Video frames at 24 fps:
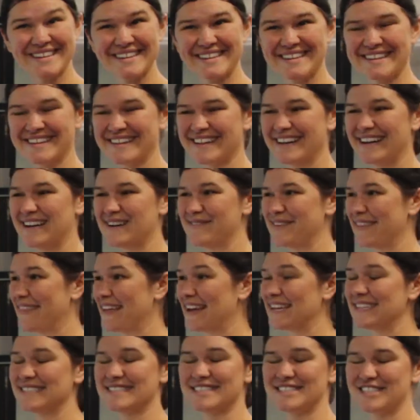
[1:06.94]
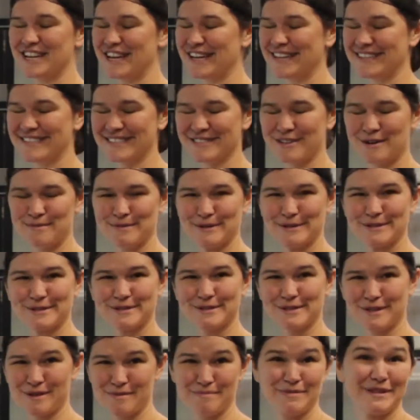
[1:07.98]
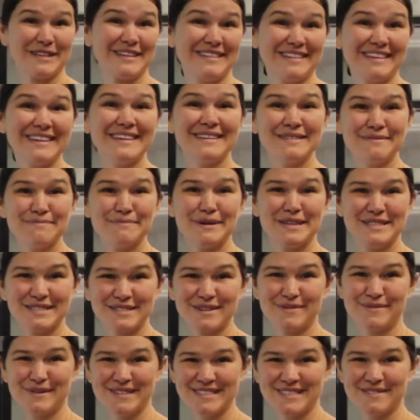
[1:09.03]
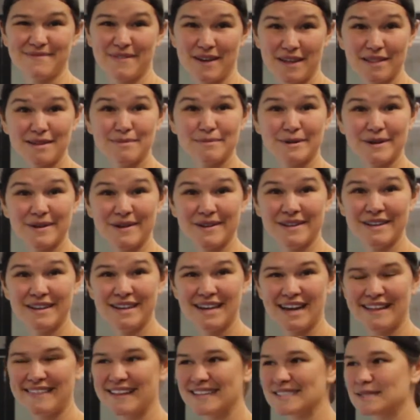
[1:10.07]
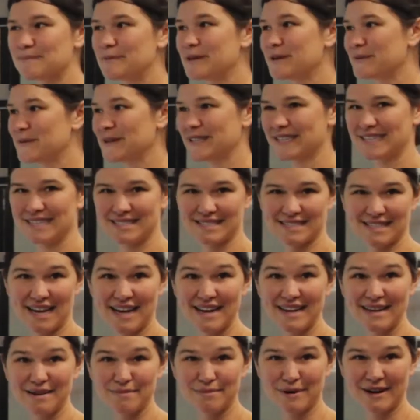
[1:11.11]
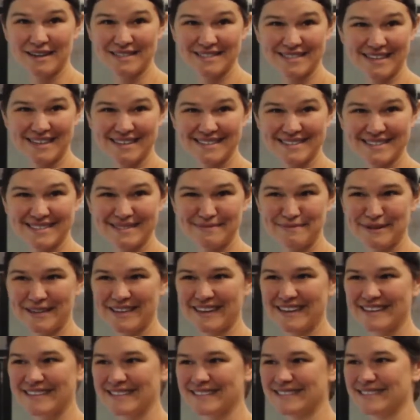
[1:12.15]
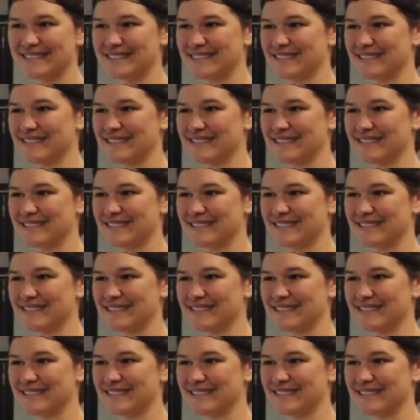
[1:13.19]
and that's changed almost completely based on what's available. And that's been a really exciting process because